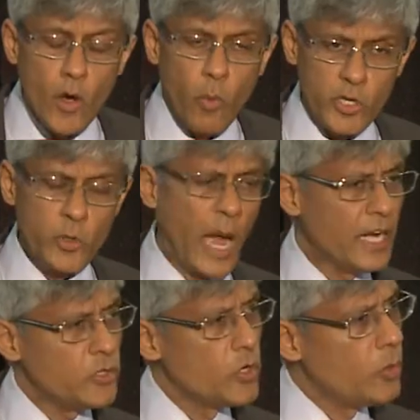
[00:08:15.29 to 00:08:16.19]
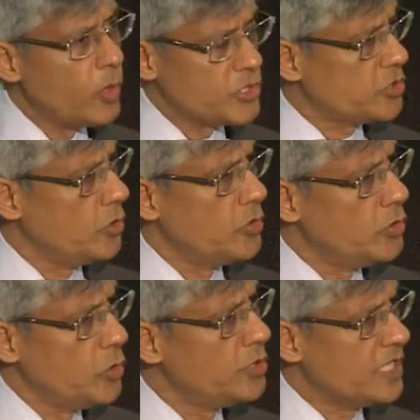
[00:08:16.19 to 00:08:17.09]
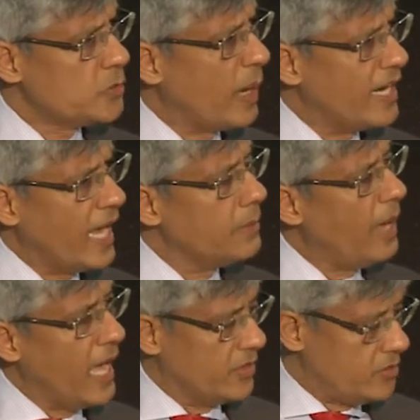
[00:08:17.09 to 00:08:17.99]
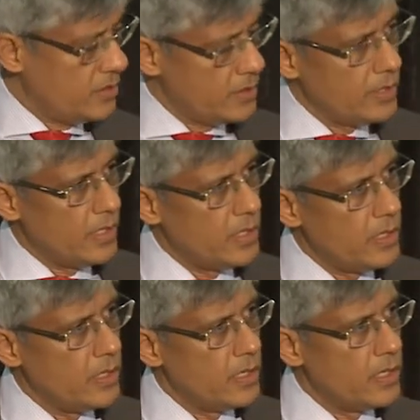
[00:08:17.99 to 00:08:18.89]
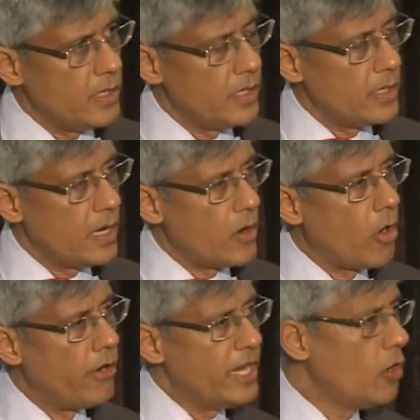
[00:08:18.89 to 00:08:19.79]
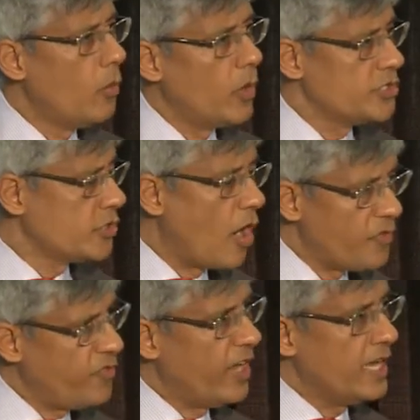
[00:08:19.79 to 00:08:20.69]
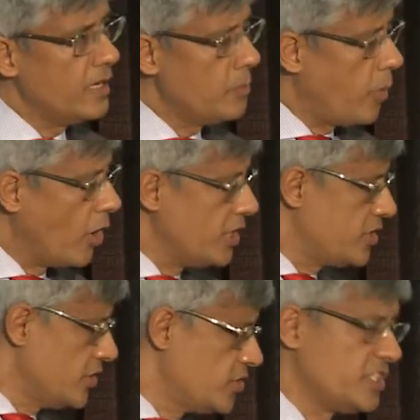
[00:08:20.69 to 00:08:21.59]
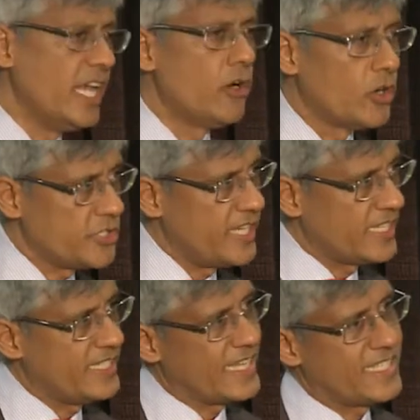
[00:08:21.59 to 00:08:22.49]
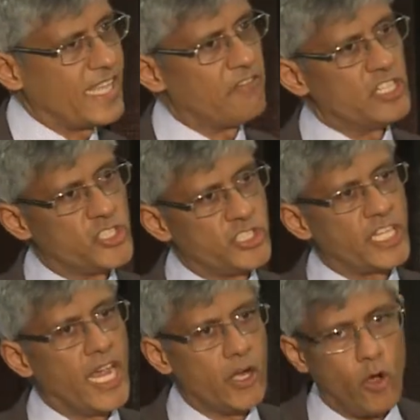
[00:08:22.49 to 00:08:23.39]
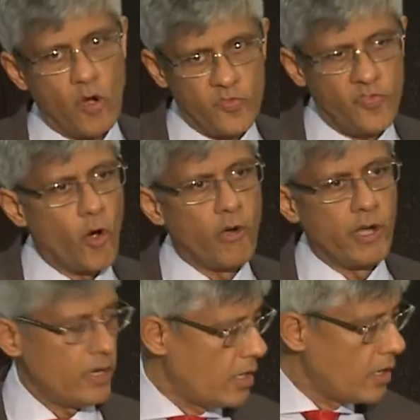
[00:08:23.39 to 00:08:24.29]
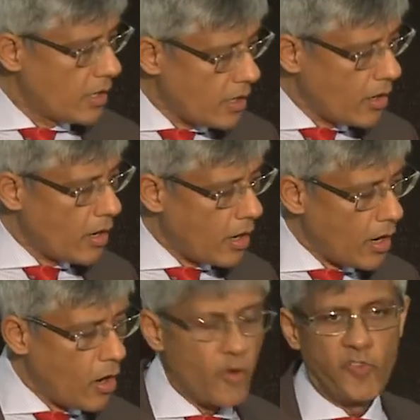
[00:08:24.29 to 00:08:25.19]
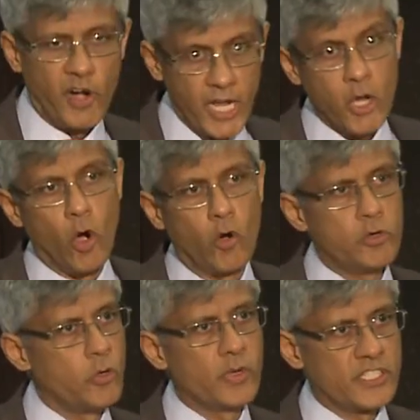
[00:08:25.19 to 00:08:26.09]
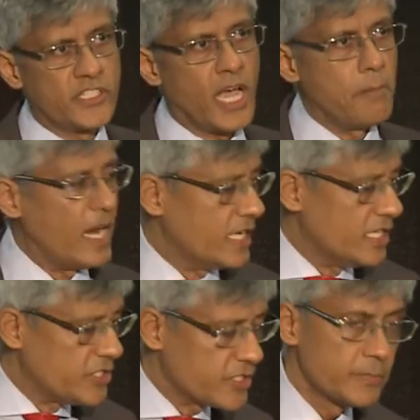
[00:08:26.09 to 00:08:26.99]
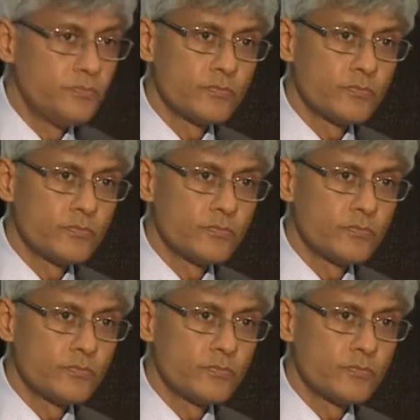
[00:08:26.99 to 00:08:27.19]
What you had to do was to do this one line math. AuRico was offering 0.0667 share of, or, of AuRico to Kiska Metals.